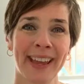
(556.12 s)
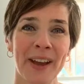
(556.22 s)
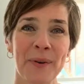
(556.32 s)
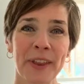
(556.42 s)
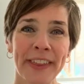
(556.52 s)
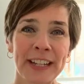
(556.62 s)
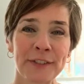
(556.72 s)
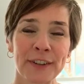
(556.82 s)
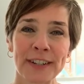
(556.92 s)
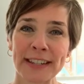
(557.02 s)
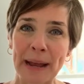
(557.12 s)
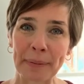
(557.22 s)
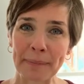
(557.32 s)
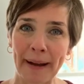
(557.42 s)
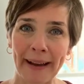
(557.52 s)
Well, thanks for
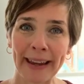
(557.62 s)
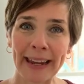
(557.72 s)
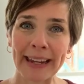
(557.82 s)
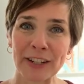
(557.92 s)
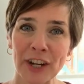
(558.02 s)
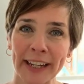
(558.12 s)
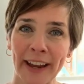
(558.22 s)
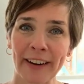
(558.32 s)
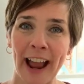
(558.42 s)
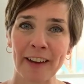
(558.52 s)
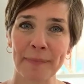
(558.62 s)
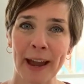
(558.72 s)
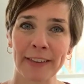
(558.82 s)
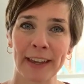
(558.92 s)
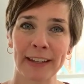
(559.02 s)
stopping by and checking out our half
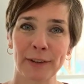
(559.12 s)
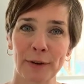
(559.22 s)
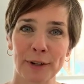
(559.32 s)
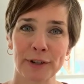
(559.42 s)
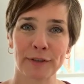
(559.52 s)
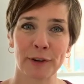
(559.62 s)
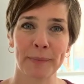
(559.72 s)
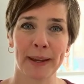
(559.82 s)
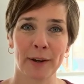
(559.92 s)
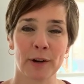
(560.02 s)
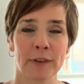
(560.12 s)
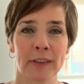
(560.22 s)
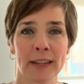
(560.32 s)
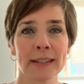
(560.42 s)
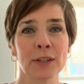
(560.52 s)
bath and laundry room
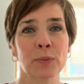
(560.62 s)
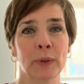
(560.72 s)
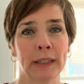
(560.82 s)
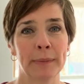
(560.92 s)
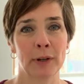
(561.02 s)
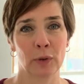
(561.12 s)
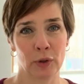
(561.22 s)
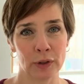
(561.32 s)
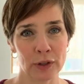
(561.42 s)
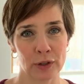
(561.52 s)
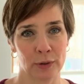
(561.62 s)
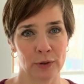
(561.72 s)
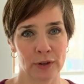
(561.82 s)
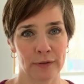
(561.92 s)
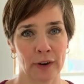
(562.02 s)
makeover. This has really been a good
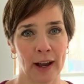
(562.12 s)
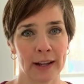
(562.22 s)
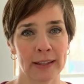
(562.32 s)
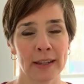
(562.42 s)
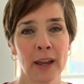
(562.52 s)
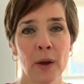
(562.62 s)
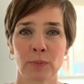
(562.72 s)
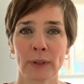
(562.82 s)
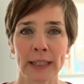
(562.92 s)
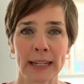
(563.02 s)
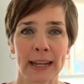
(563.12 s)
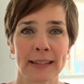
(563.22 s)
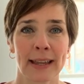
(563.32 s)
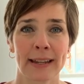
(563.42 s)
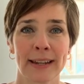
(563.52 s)
solution for us. Really nice
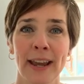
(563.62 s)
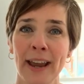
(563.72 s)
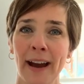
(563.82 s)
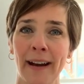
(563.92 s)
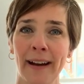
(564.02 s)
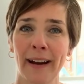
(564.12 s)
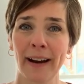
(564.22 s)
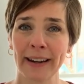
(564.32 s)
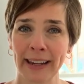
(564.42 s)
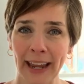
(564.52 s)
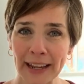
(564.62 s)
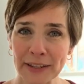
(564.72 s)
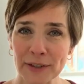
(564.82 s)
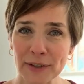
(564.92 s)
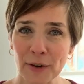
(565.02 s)
that our
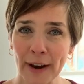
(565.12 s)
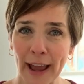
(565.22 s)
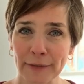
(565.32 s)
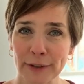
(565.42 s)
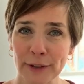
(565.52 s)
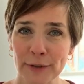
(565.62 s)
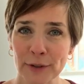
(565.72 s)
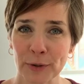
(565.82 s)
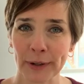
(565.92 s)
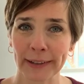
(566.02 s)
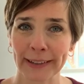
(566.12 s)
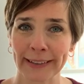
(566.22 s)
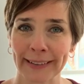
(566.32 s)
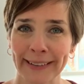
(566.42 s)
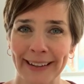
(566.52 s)
guests don't have to use a toilet
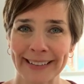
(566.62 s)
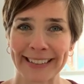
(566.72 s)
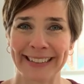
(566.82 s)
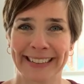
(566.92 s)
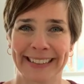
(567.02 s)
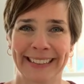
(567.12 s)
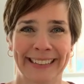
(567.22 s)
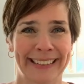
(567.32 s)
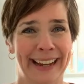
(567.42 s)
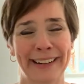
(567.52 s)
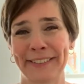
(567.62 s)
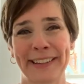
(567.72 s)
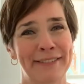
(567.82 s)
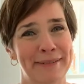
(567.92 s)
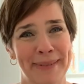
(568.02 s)
in a closet. I don't
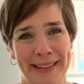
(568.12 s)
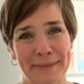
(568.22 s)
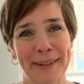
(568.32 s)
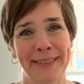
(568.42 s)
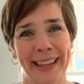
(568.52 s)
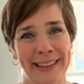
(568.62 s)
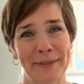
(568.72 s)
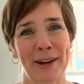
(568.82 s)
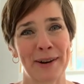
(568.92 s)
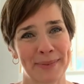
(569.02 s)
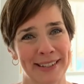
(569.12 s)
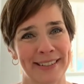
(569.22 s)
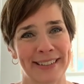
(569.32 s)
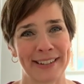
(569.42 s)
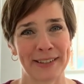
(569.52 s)
think we'd make them. We'd let them go
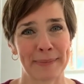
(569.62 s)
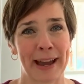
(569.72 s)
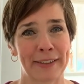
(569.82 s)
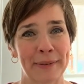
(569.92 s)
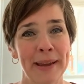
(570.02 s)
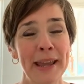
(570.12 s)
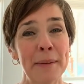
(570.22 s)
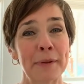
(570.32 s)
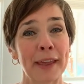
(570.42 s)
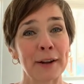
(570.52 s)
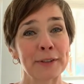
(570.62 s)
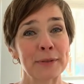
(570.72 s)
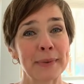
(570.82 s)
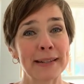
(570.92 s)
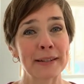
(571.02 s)
upstairs and use the bathroom. But that also
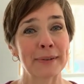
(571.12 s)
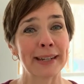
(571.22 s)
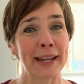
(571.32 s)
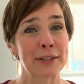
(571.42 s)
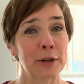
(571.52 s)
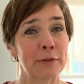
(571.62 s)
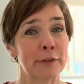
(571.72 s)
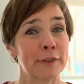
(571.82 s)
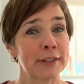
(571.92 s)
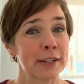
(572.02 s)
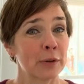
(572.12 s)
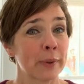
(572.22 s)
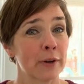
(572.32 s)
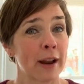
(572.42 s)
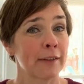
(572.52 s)
means that when guests are over for dinner,
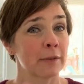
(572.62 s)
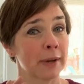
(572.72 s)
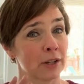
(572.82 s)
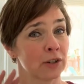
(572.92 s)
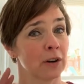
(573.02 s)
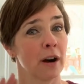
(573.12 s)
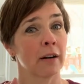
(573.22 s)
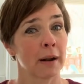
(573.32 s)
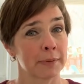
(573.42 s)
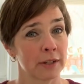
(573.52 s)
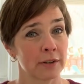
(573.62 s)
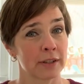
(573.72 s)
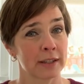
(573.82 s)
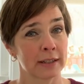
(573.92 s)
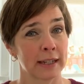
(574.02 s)
we don't have to make sure our upstairs
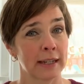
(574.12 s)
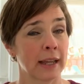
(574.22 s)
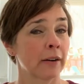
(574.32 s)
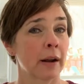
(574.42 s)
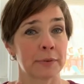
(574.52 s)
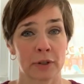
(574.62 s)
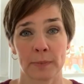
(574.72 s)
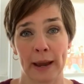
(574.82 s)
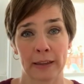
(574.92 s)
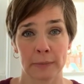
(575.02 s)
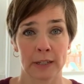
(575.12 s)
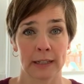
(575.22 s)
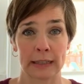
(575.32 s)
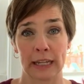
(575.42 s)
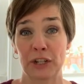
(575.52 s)
is clean and our upstairs bathroom is
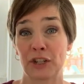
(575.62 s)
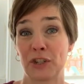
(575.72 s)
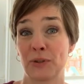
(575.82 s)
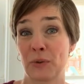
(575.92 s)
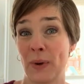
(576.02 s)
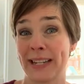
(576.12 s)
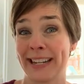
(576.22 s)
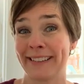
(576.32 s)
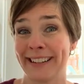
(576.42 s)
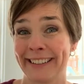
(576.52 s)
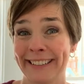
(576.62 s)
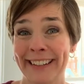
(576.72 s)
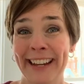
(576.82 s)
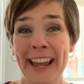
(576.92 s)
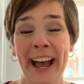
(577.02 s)
clean. They can just use the one down here.
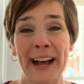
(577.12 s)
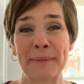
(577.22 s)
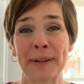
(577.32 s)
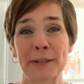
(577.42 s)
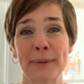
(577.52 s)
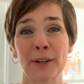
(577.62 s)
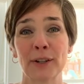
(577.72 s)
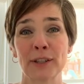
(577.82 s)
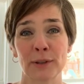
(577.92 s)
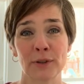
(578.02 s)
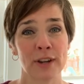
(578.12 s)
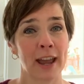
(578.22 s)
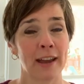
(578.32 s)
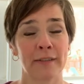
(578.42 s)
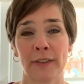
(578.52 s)
But it's been a good solution to
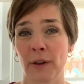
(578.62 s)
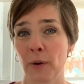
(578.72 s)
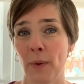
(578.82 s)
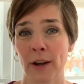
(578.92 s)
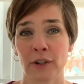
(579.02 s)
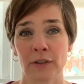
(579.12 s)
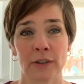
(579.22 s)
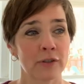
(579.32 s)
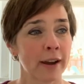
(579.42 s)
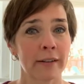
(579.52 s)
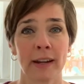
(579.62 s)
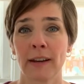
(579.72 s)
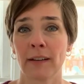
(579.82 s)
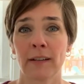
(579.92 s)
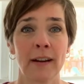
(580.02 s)
have the washer and dryer
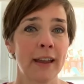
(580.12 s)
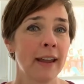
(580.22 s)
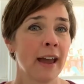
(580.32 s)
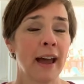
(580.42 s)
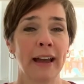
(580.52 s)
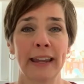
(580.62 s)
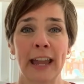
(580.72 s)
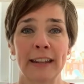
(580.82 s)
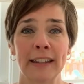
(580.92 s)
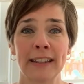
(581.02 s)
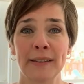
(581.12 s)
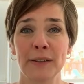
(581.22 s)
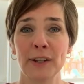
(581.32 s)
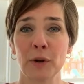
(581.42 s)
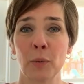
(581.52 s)
here. Again,
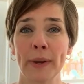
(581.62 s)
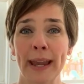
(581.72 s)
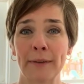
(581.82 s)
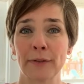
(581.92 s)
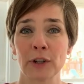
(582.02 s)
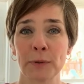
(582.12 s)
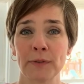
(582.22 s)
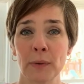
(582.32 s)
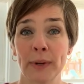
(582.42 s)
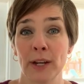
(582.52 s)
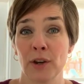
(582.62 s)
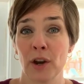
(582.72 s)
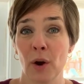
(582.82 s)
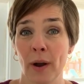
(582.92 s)
we had first moved in, we didn't know if it